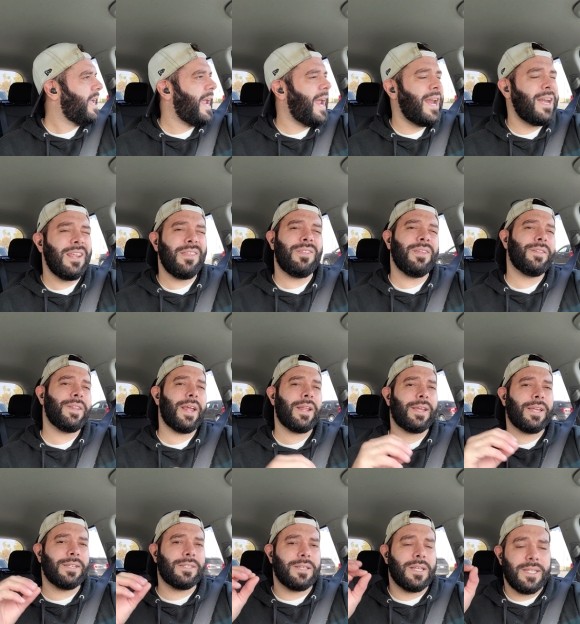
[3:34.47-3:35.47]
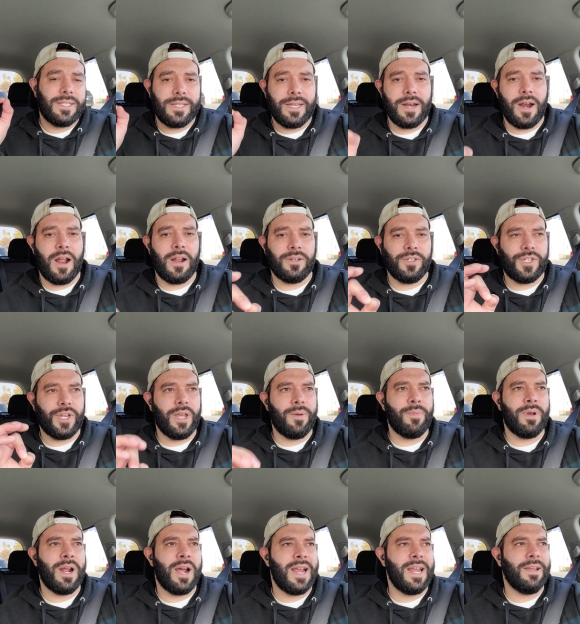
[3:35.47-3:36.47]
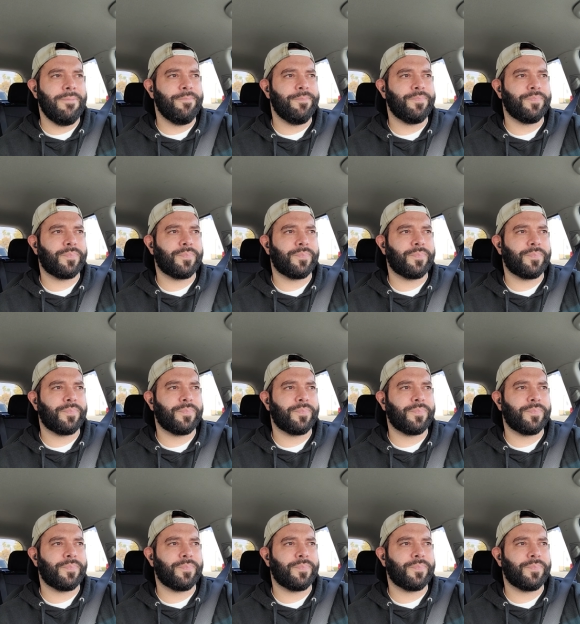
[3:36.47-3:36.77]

anything that gets listed on Gemini